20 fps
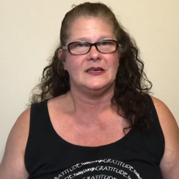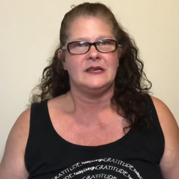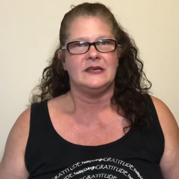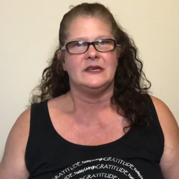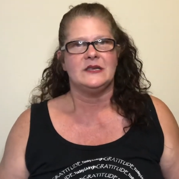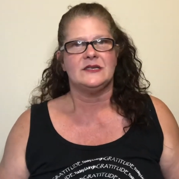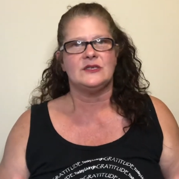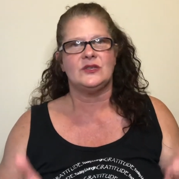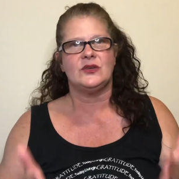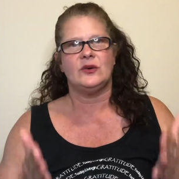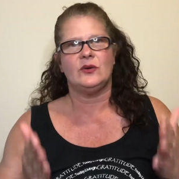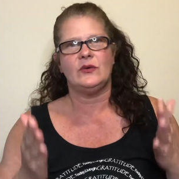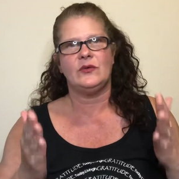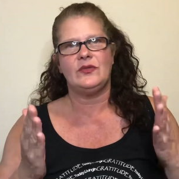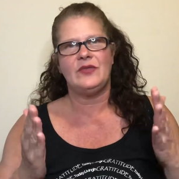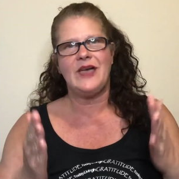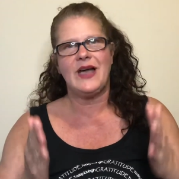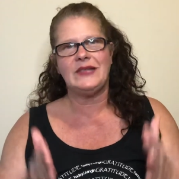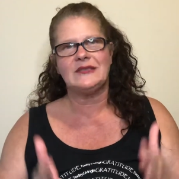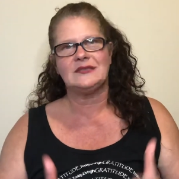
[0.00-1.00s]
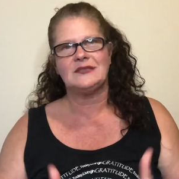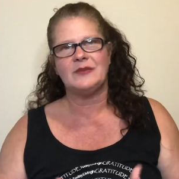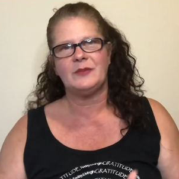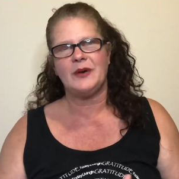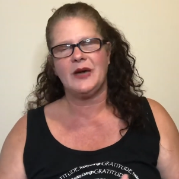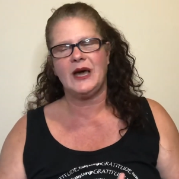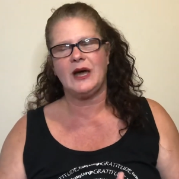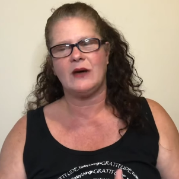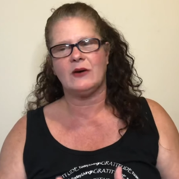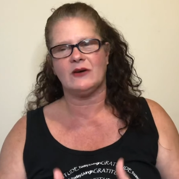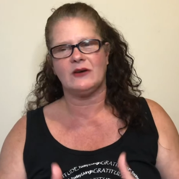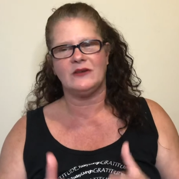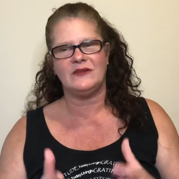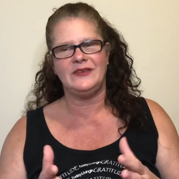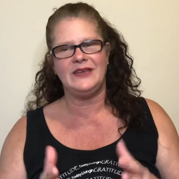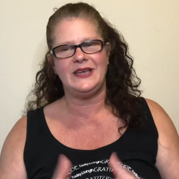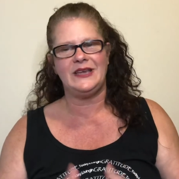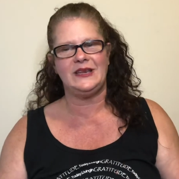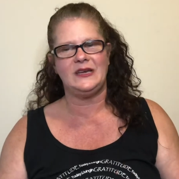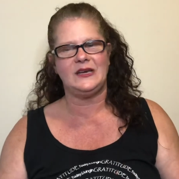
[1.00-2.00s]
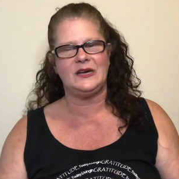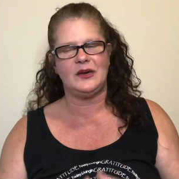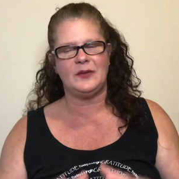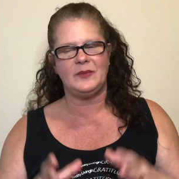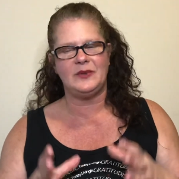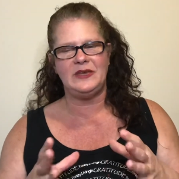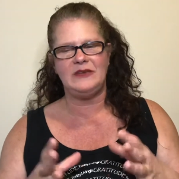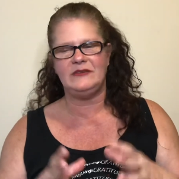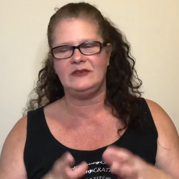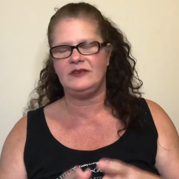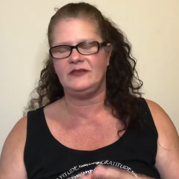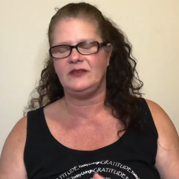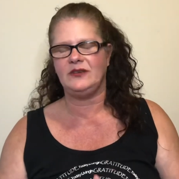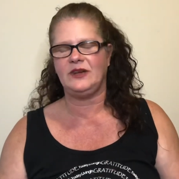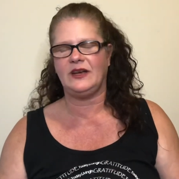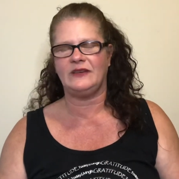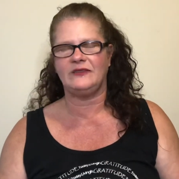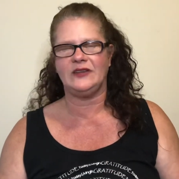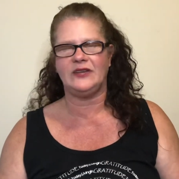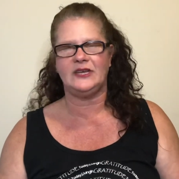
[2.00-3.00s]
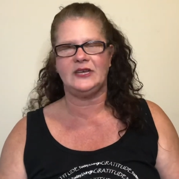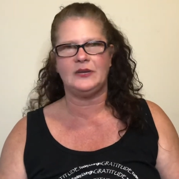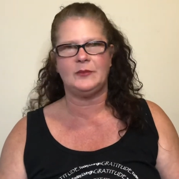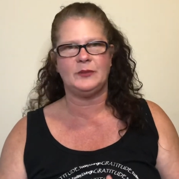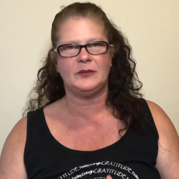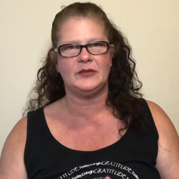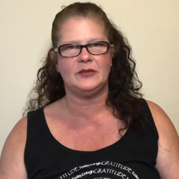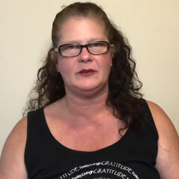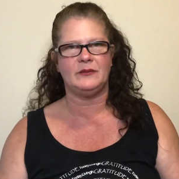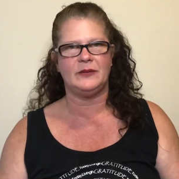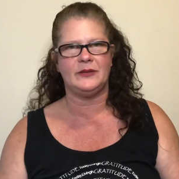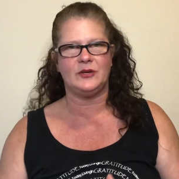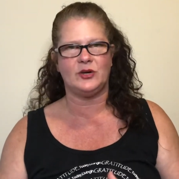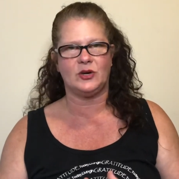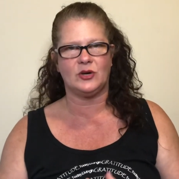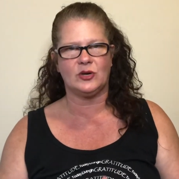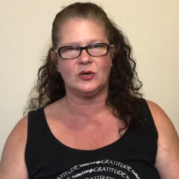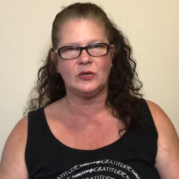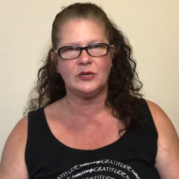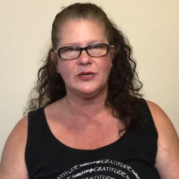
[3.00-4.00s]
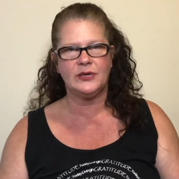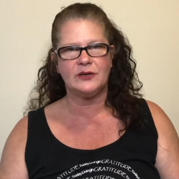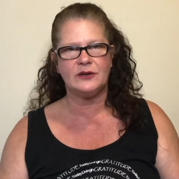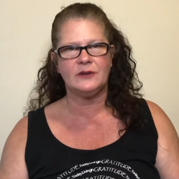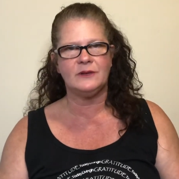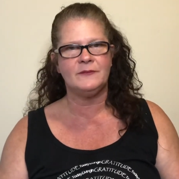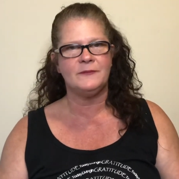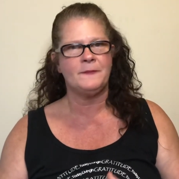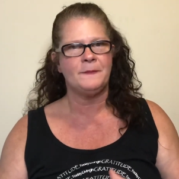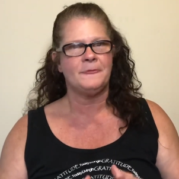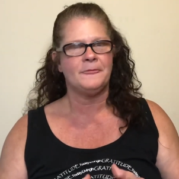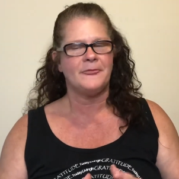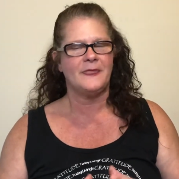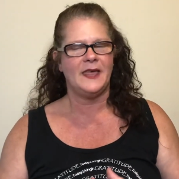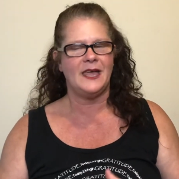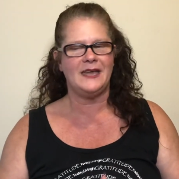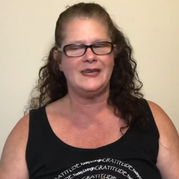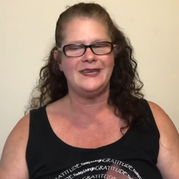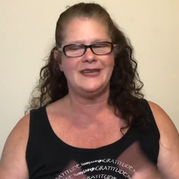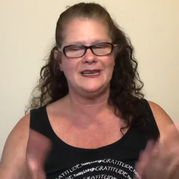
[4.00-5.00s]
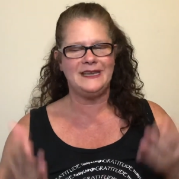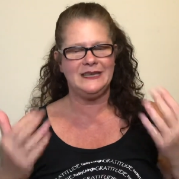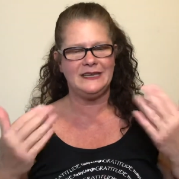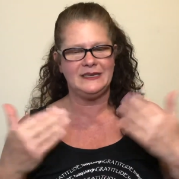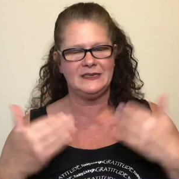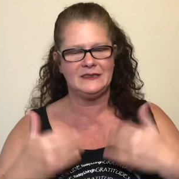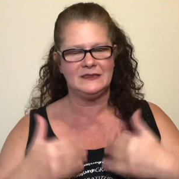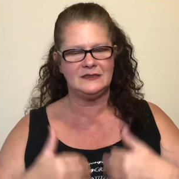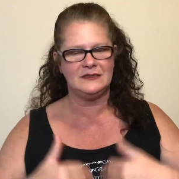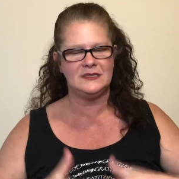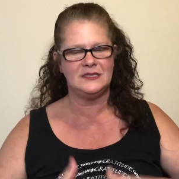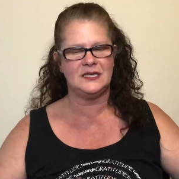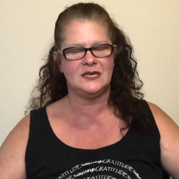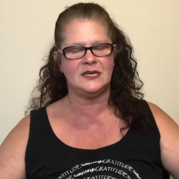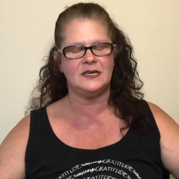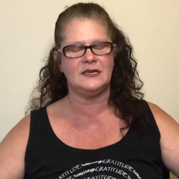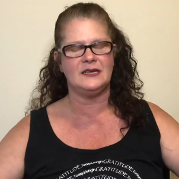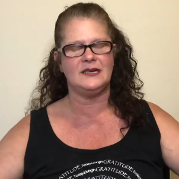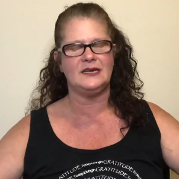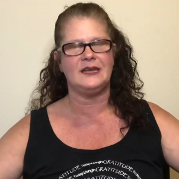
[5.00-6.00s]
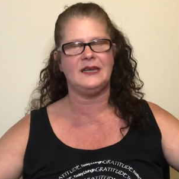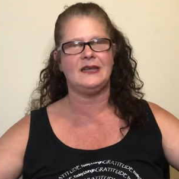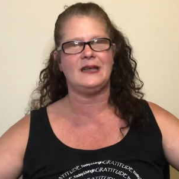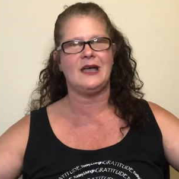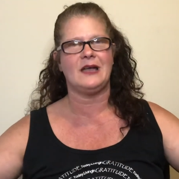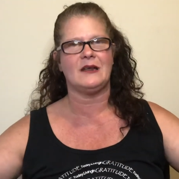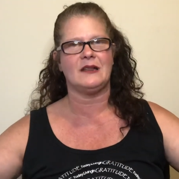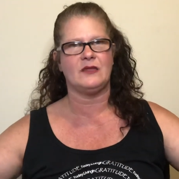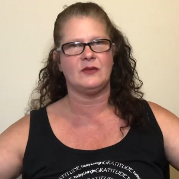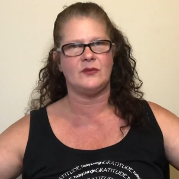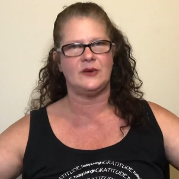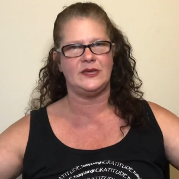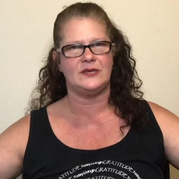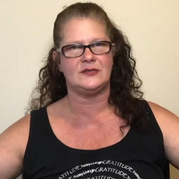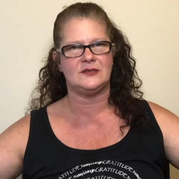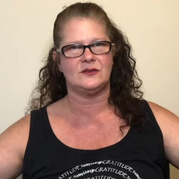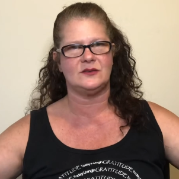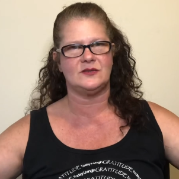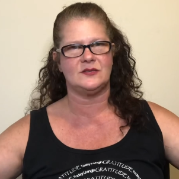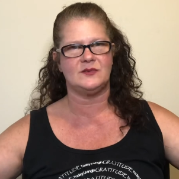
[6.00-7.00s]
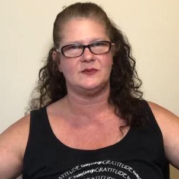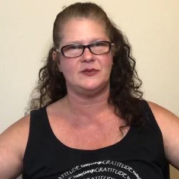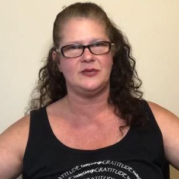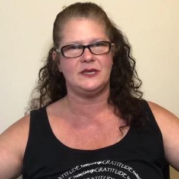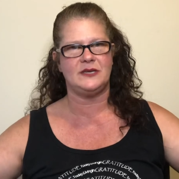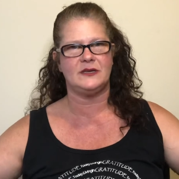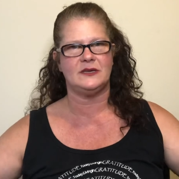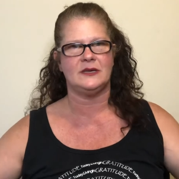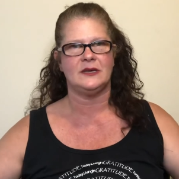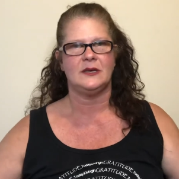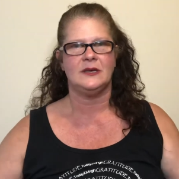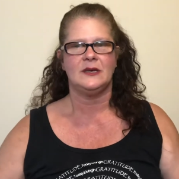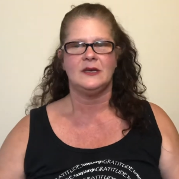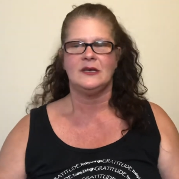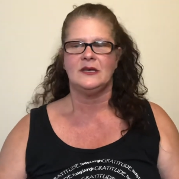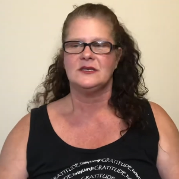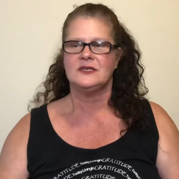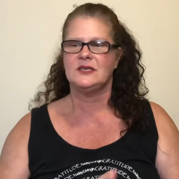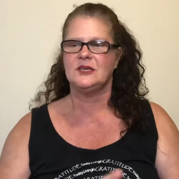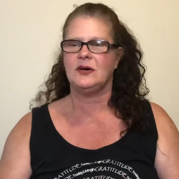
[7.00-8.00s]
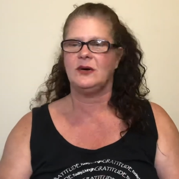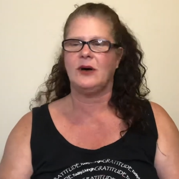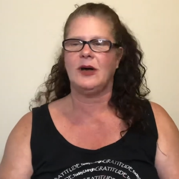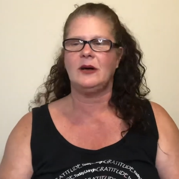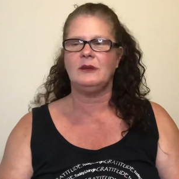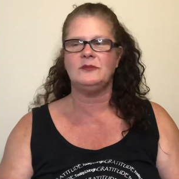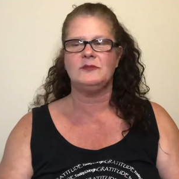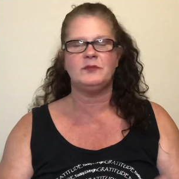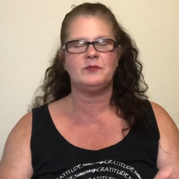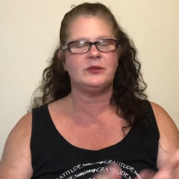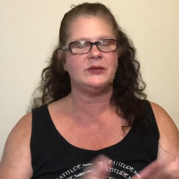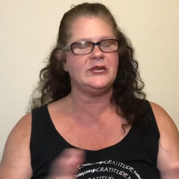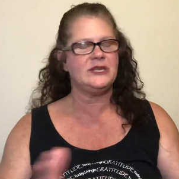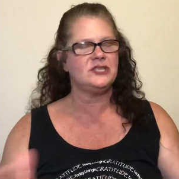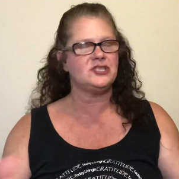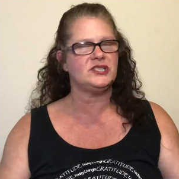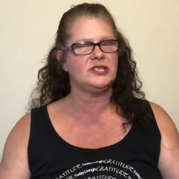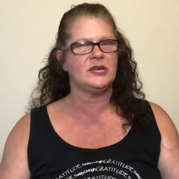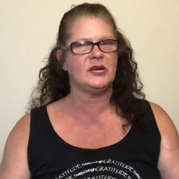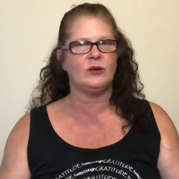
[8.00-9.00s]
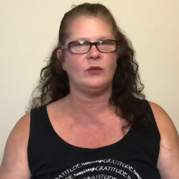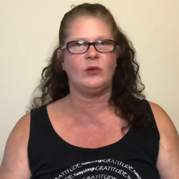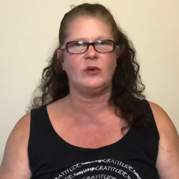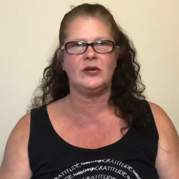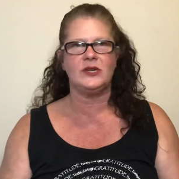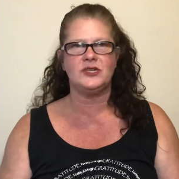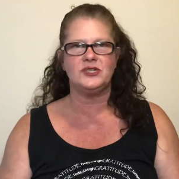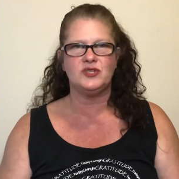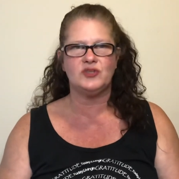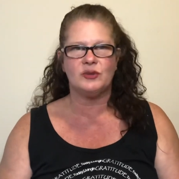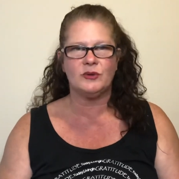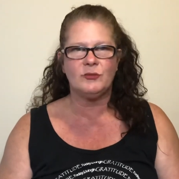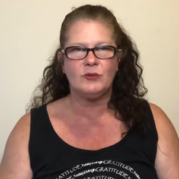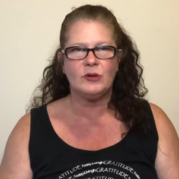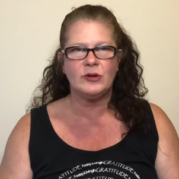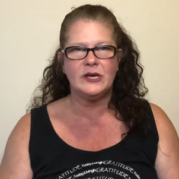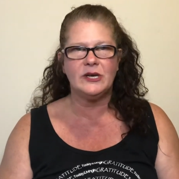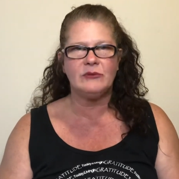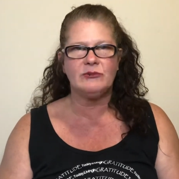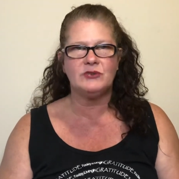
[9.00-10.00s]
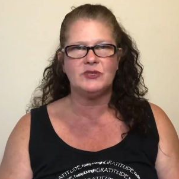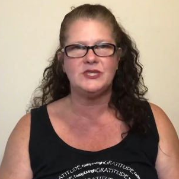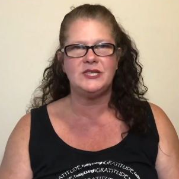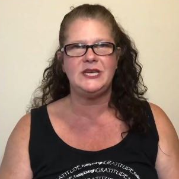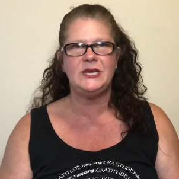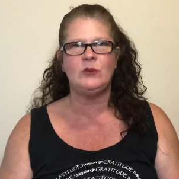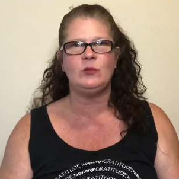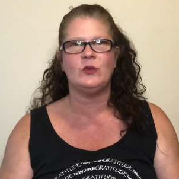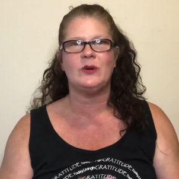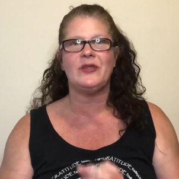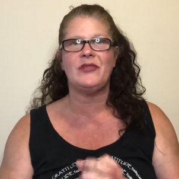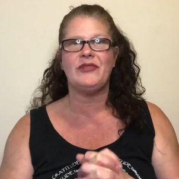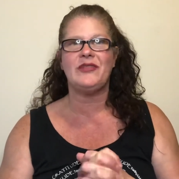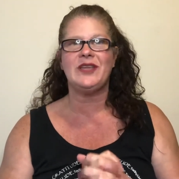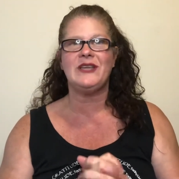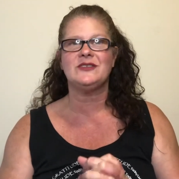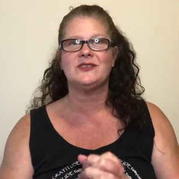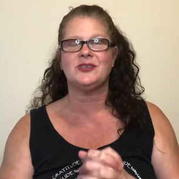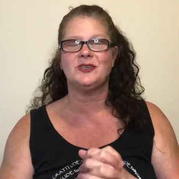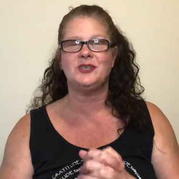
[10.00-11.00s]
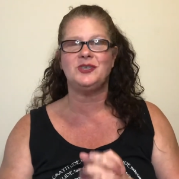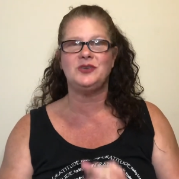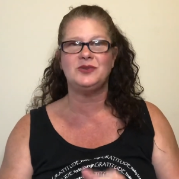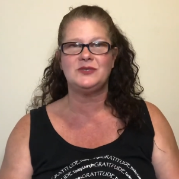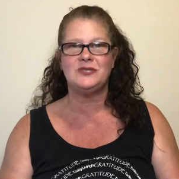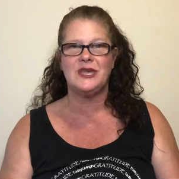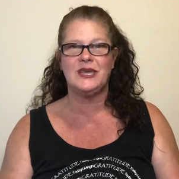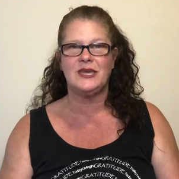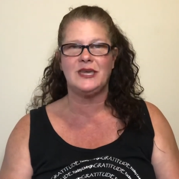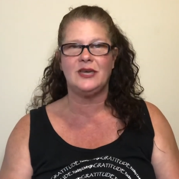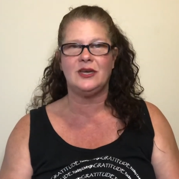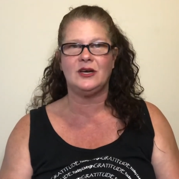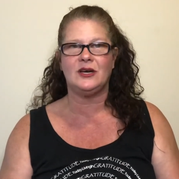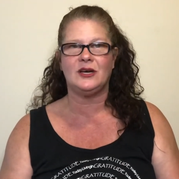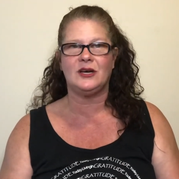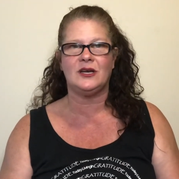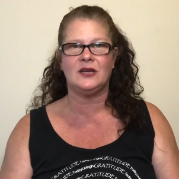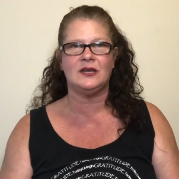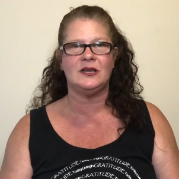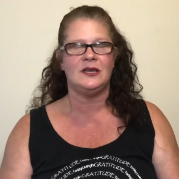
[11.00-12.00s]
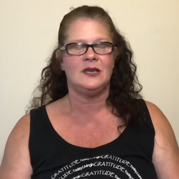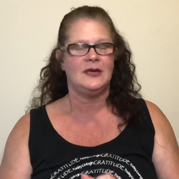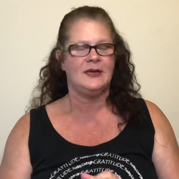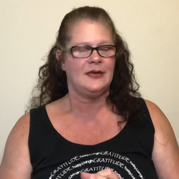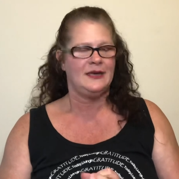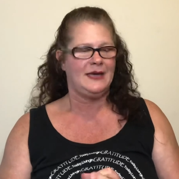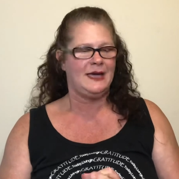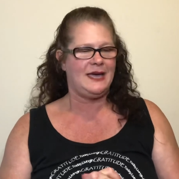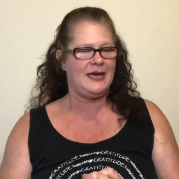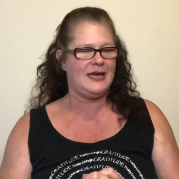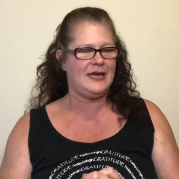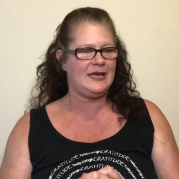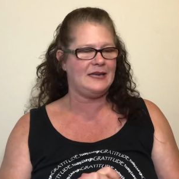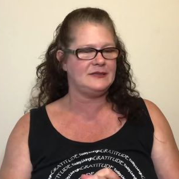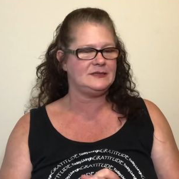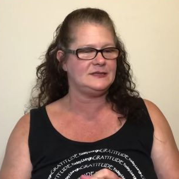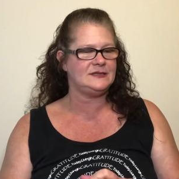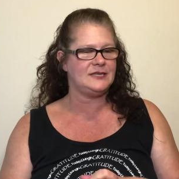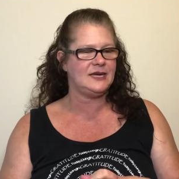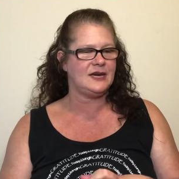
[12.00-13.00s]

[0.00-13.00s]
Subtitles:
So that's the power of getting up, even if you have to get up a little bit earlier and getting it done and out of the way, so to speak. So please share, what is your morning routine? What things are you taking on? And